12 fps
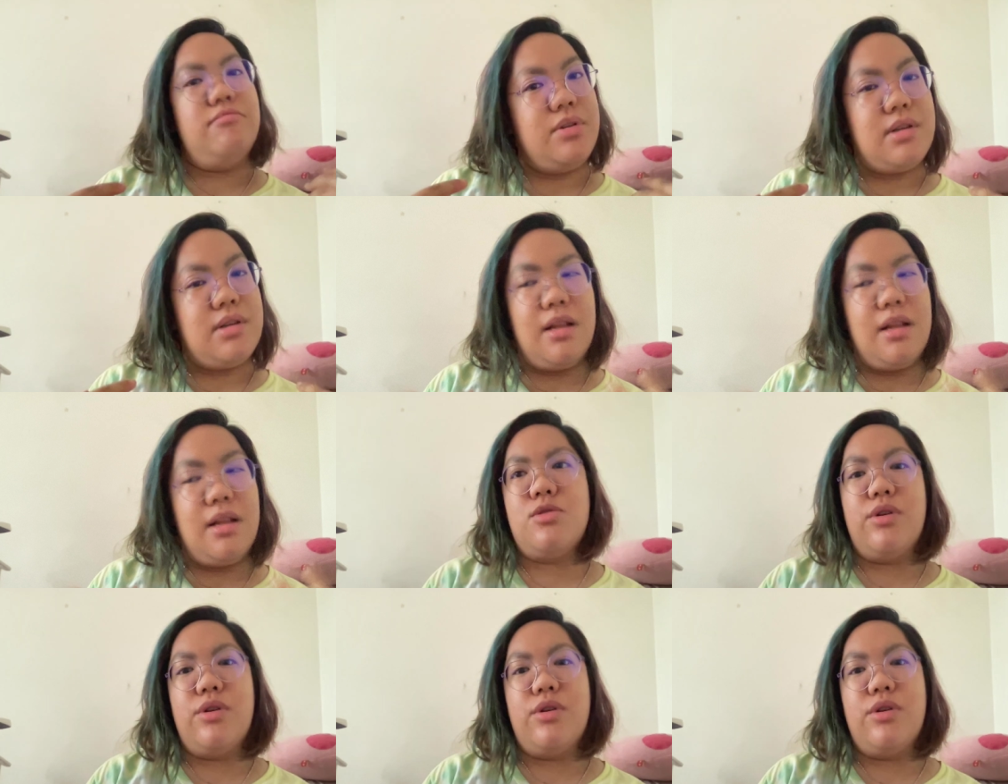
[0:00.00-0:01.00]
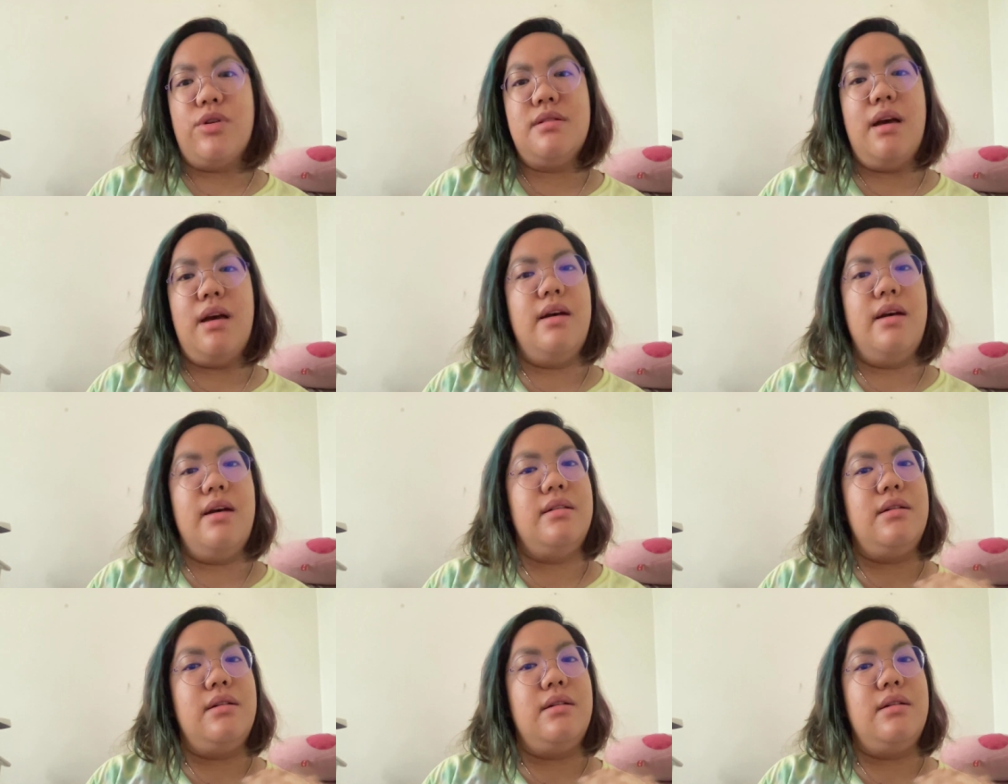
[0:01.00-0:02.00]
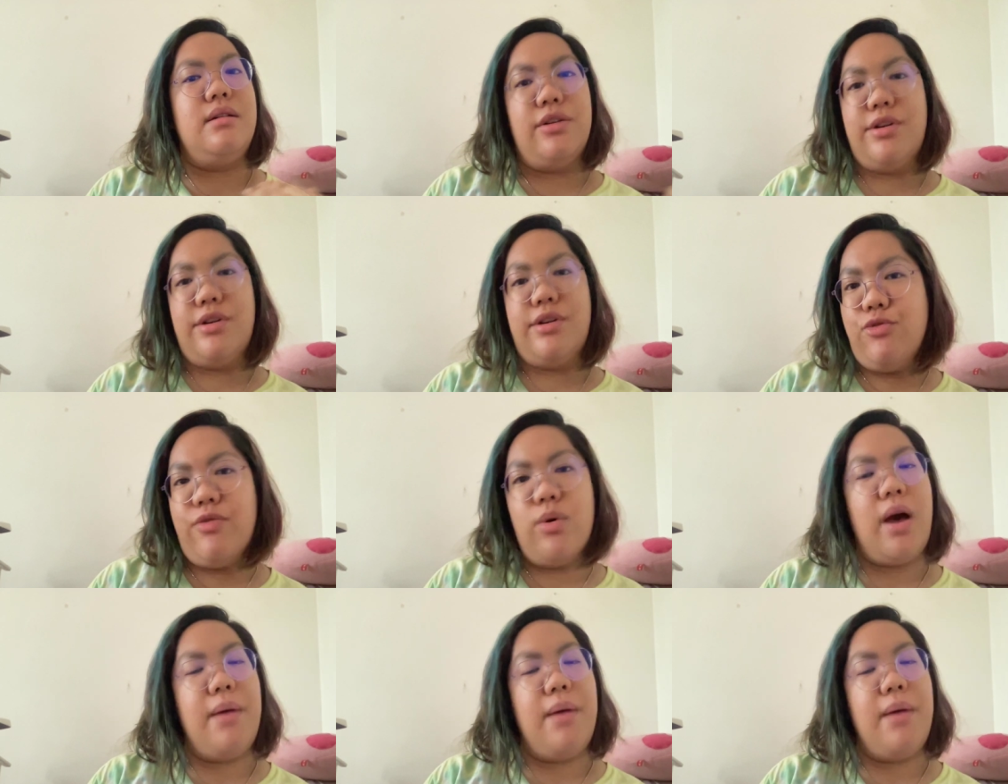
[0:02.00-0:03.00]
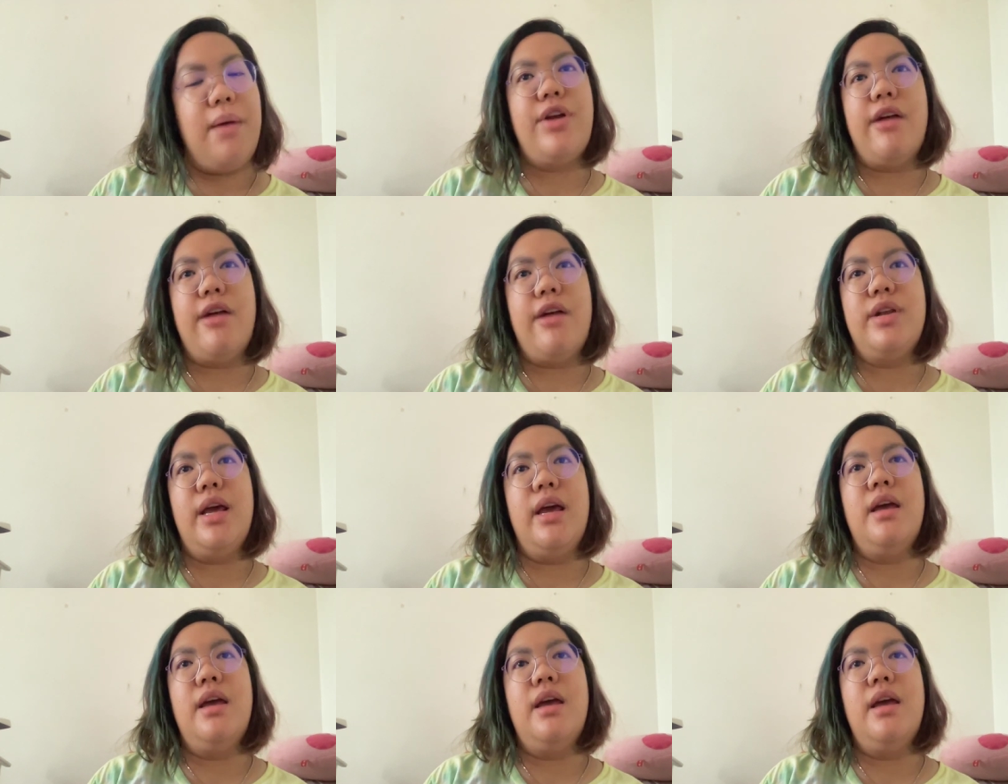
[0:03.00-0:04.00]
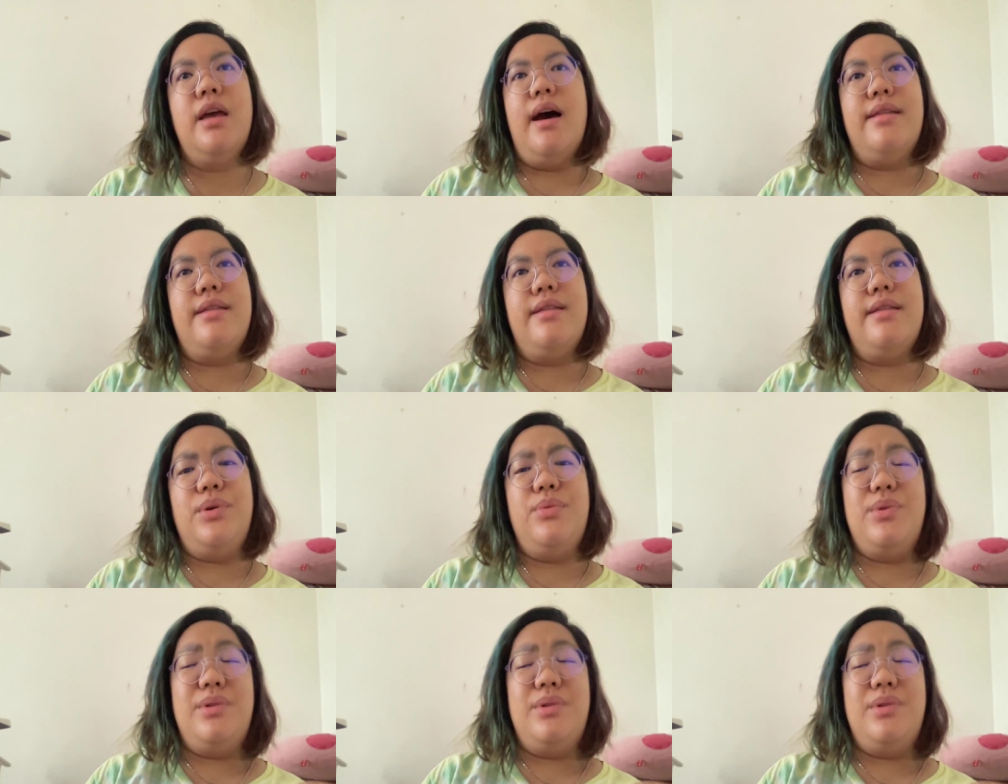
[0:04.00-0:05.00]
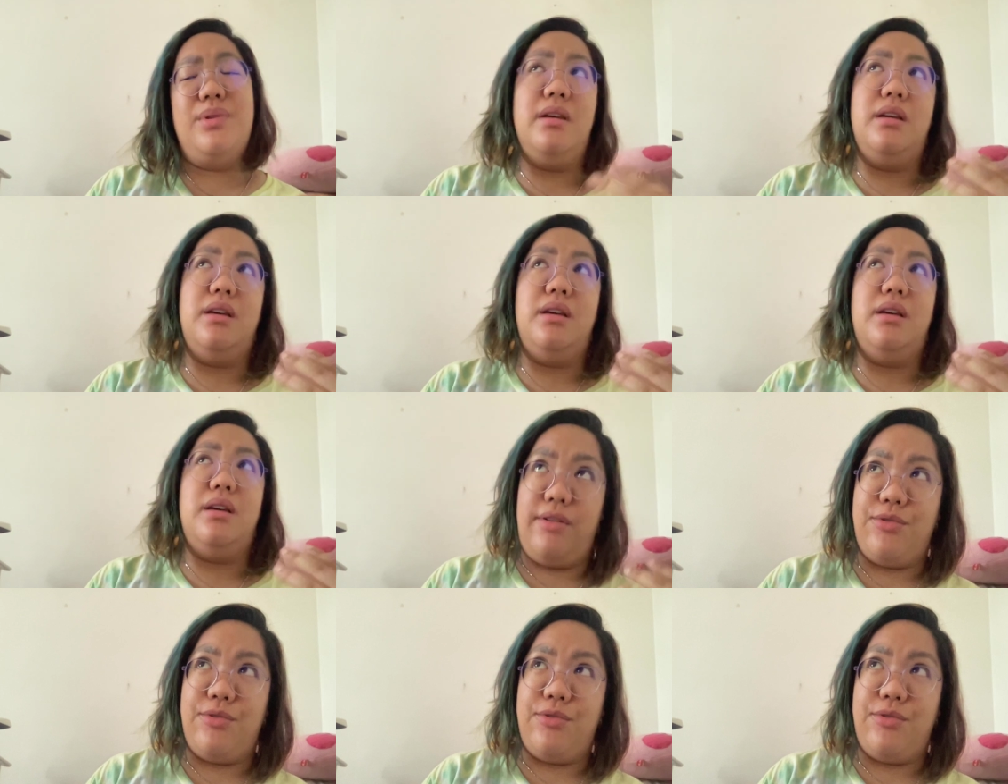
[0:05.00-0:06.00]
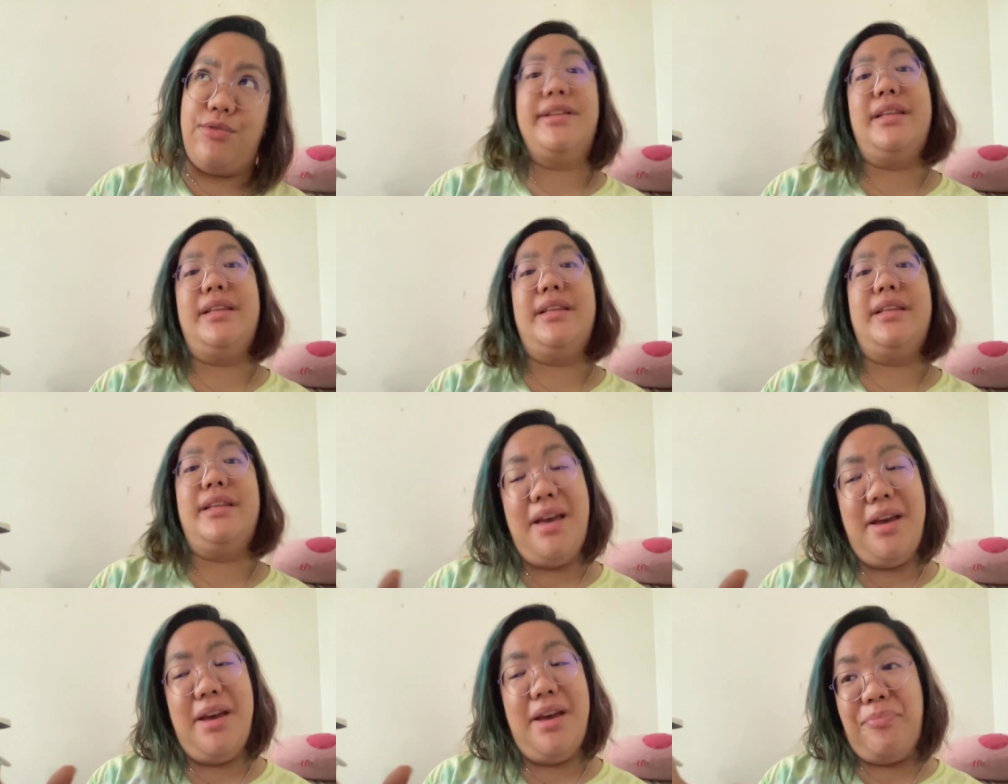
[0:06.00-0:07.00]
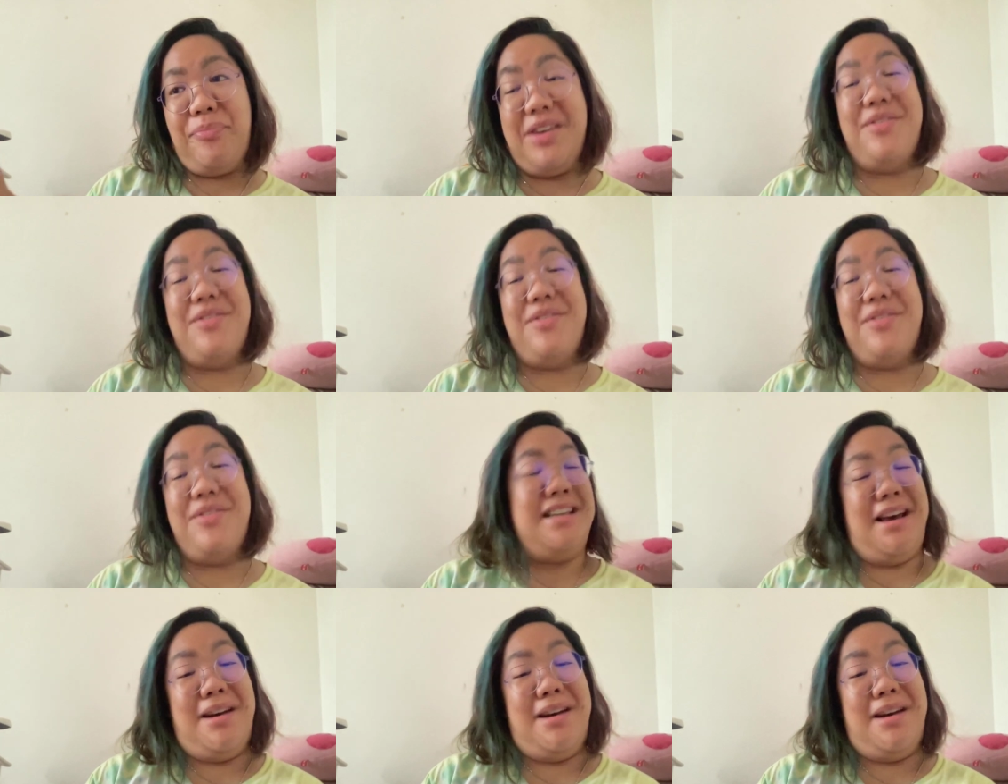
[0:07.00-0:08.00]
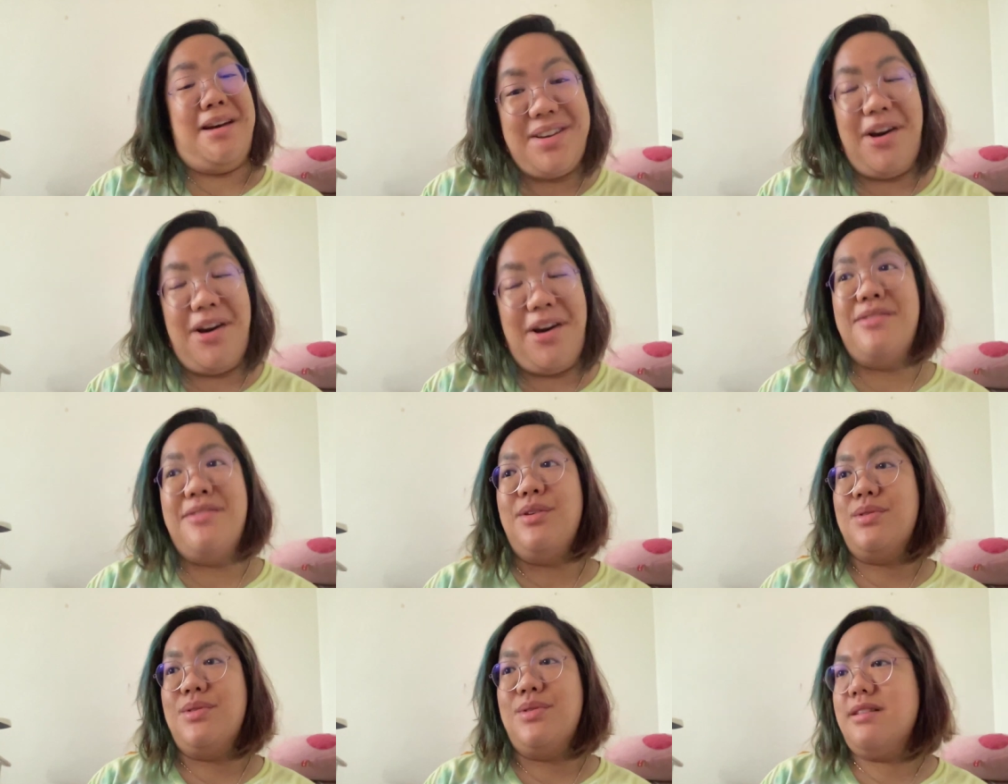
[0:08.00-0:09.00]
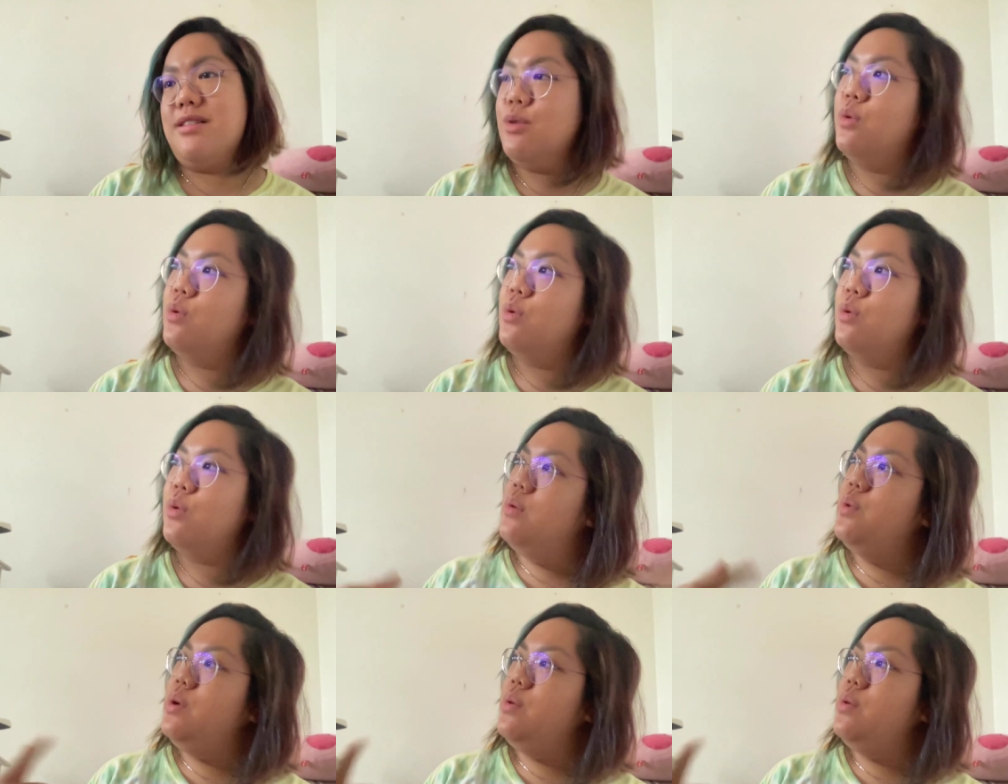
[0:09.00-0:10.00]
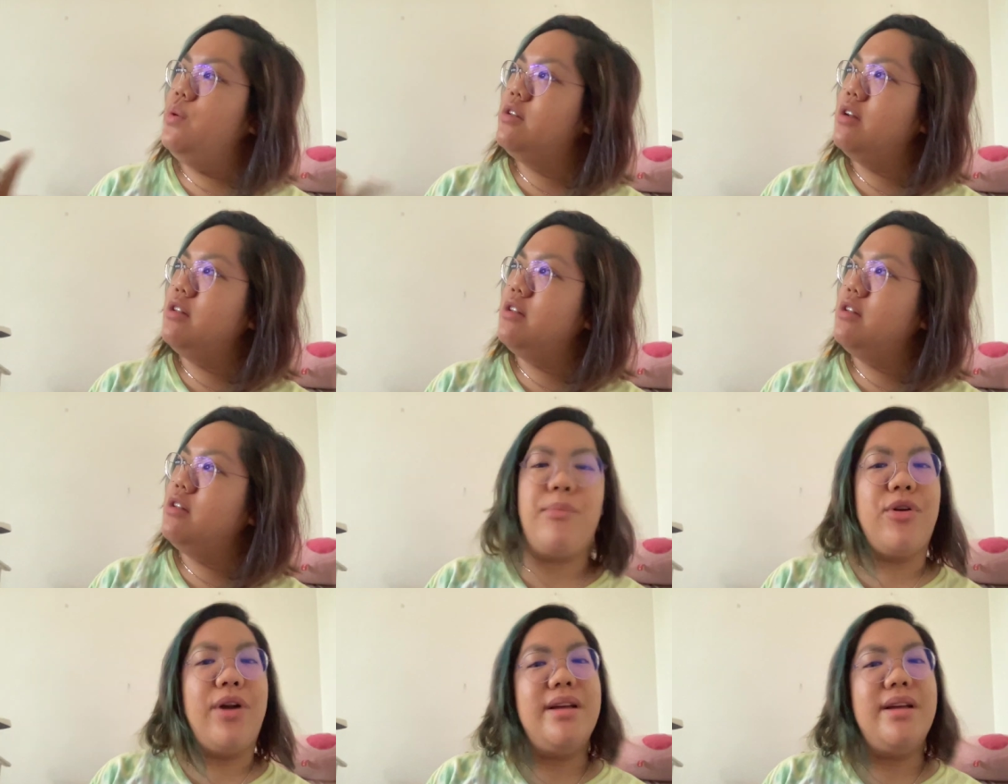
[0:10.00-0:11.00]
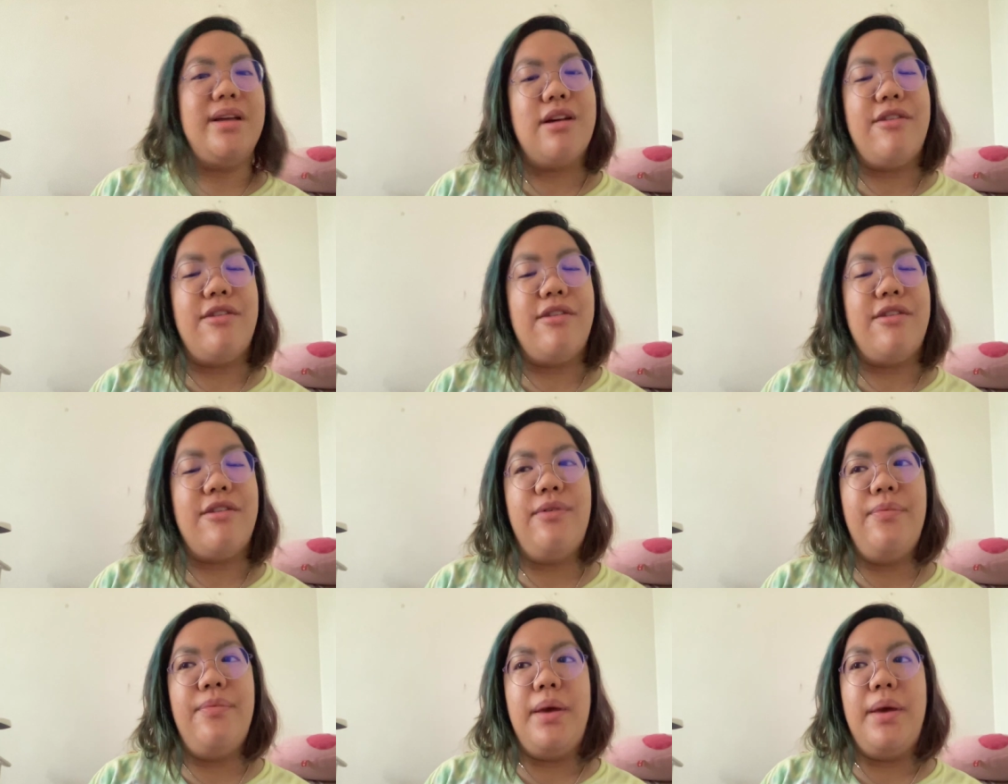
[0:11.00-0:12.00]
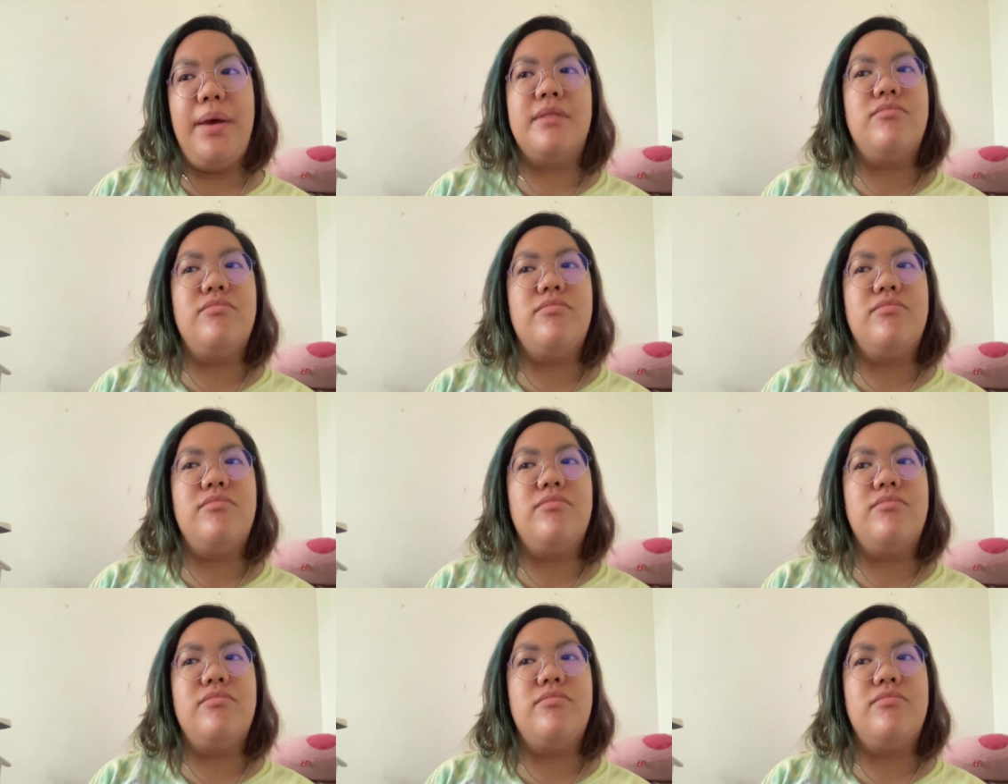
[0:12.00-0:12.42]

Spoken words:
tell us stories and we learn new vocabulary every day, and then we would be unfortunately given exams on those things, so we were taught to memorize stuff. But